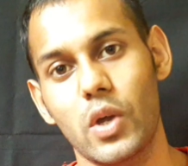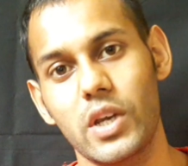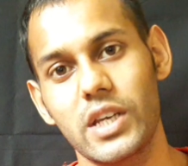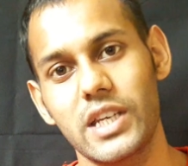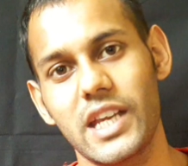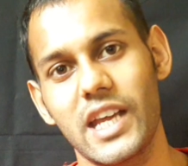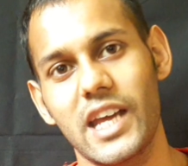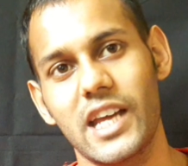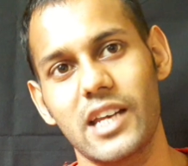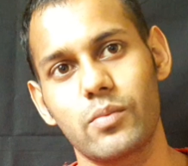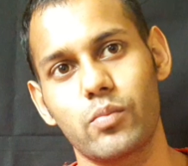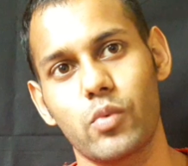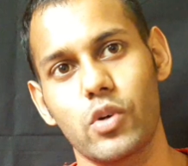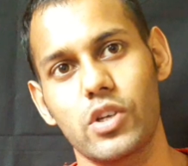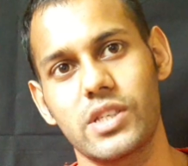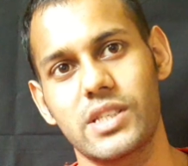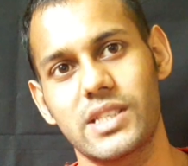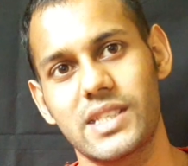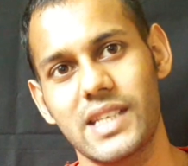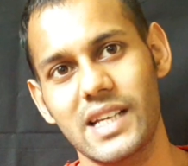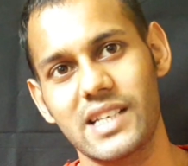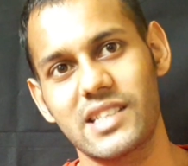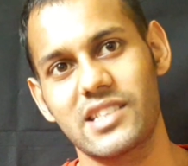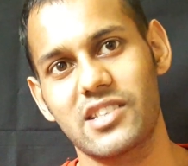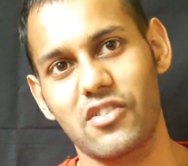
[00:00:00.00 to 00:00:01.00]
twenty-eight point
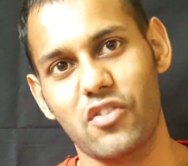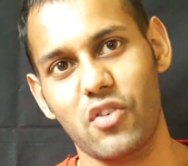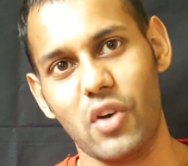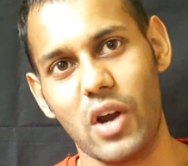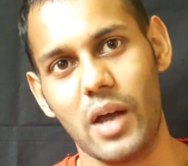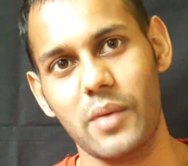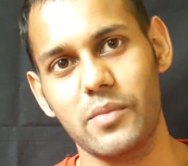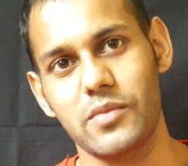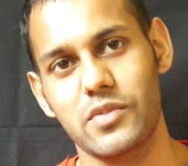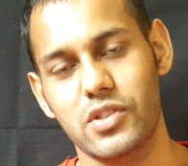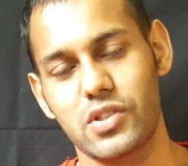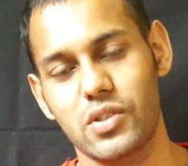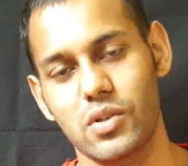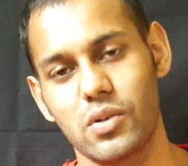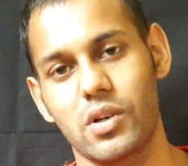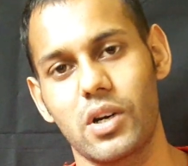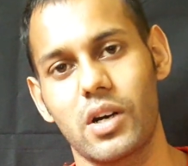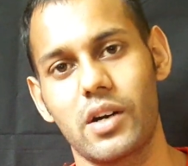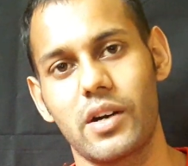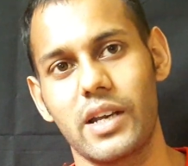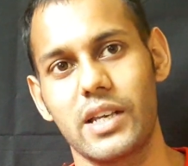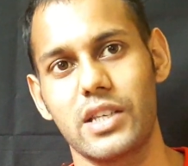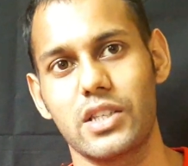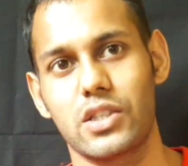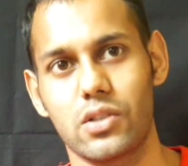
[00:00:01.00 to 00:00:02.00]
six grams
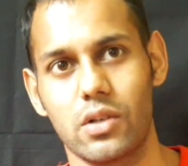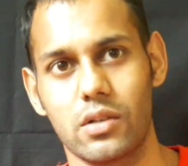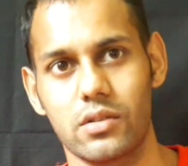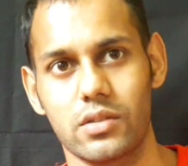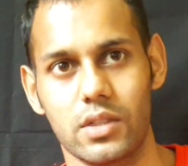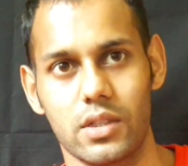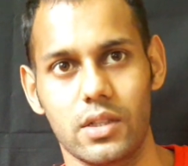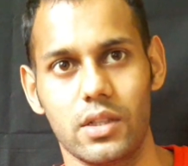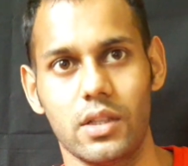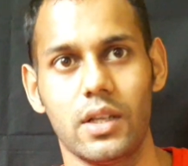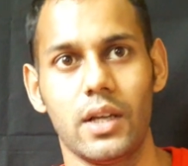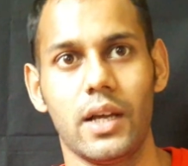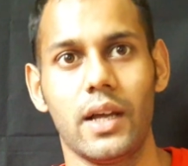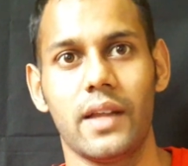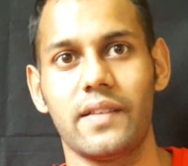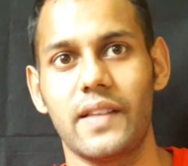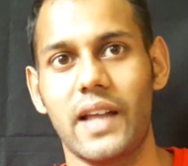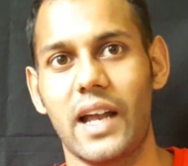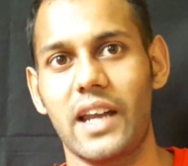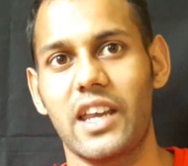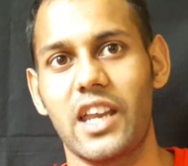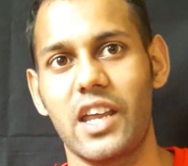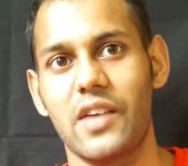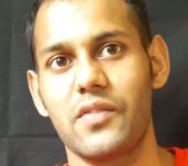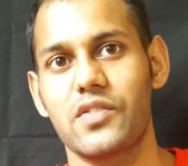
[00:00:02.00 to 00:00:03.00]
sugar in total.
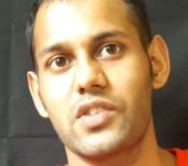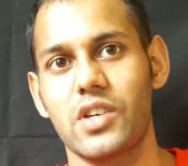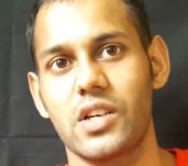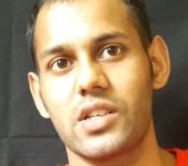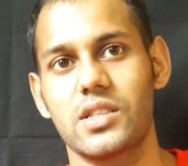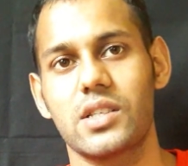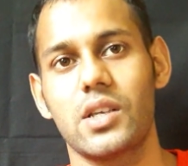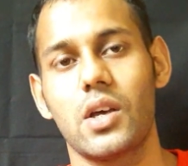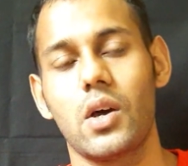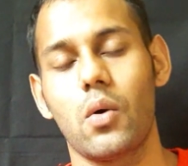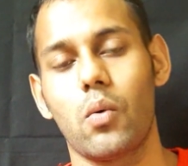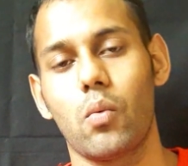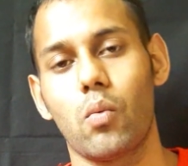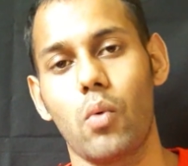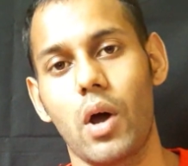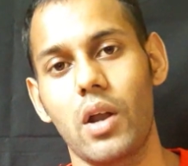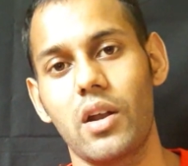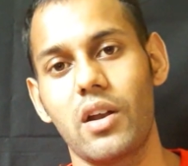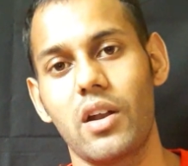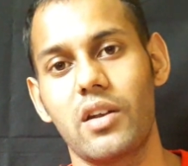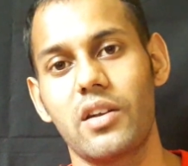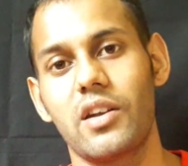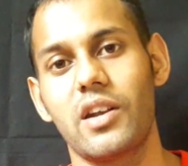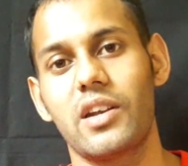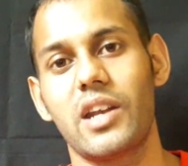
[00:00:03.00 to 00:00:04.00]
That gives us
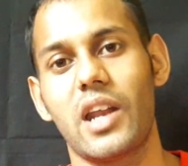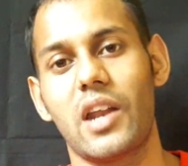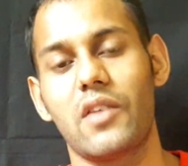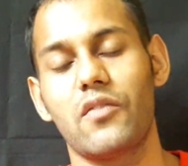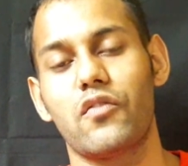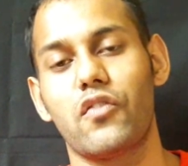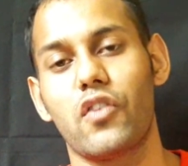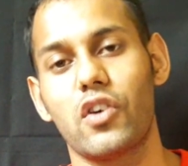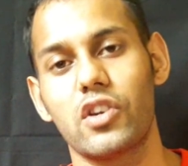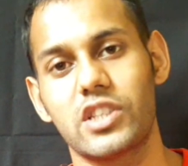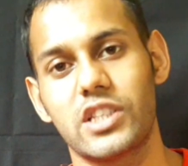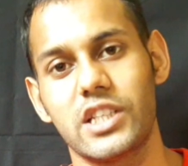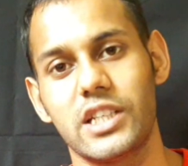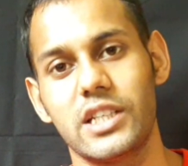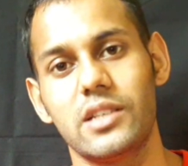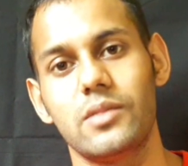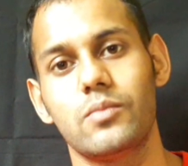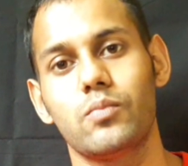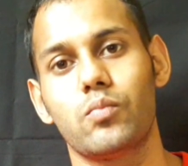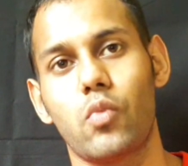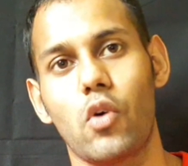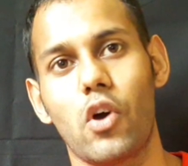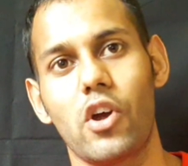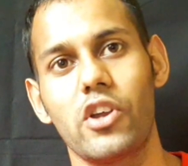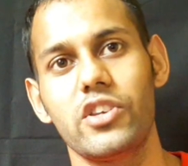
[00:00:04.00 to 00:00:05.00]
one hundred
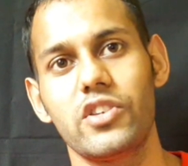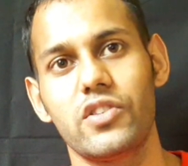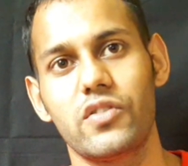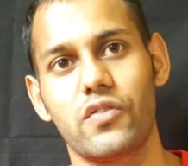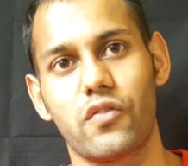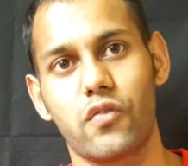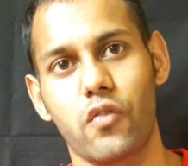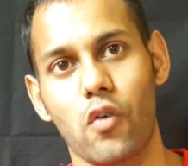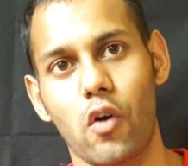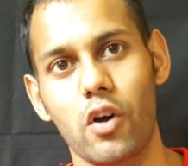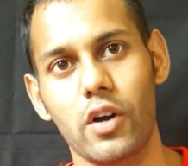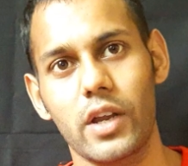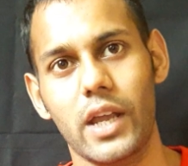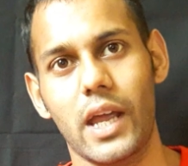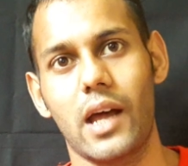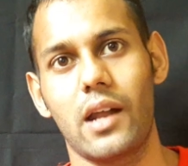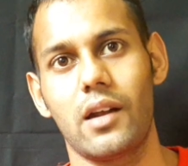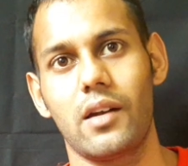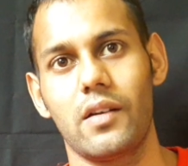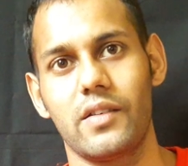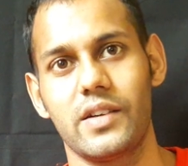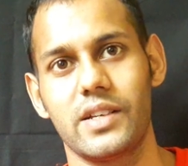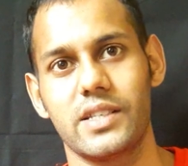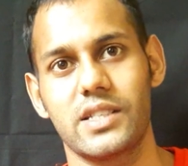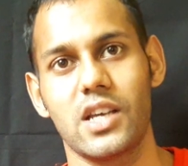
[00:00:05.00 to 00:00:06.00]
fourteen point four
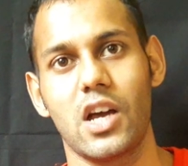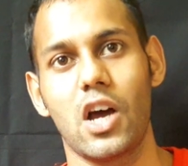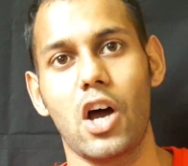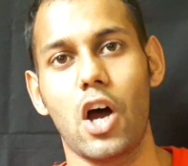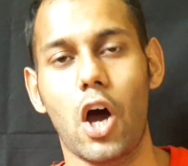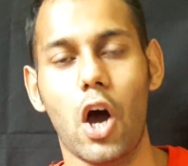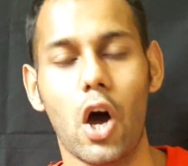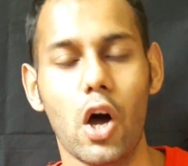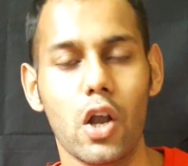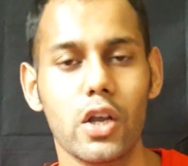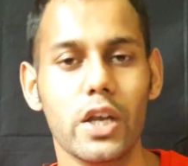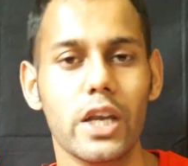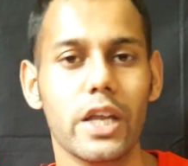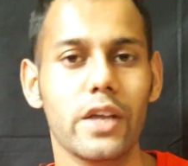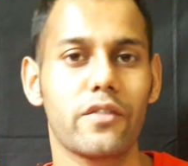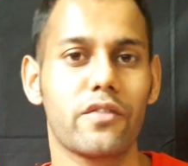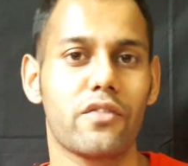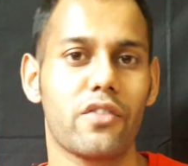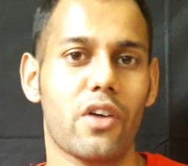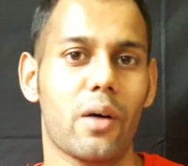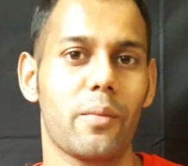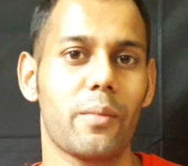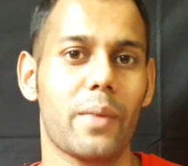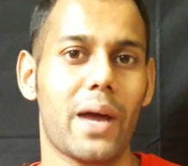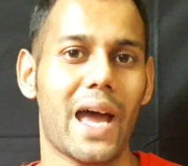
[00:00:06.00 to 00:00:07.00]
calories only
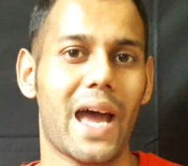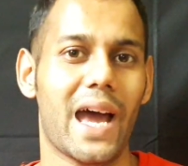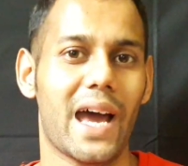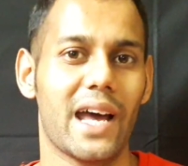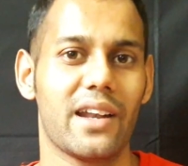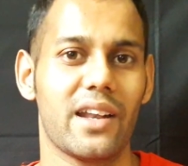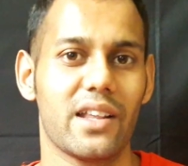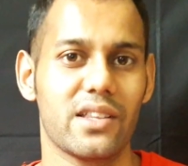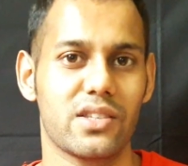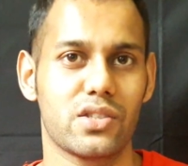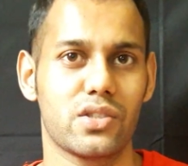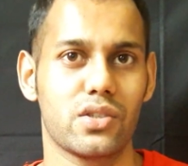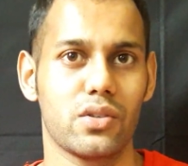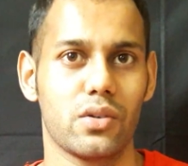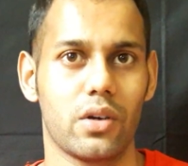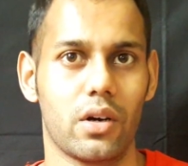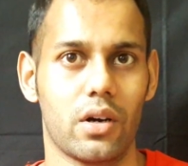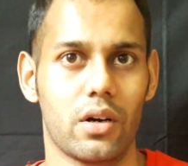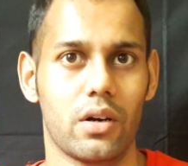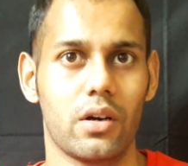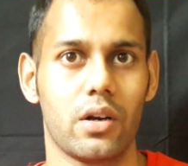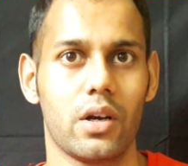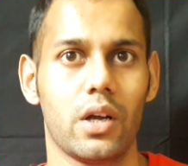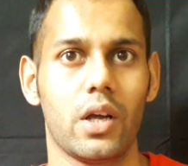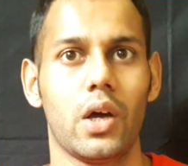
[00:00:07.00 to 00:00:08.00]
from added
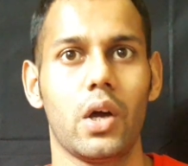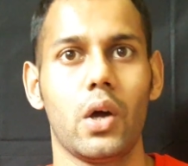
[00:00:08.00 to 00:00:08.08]
sugar.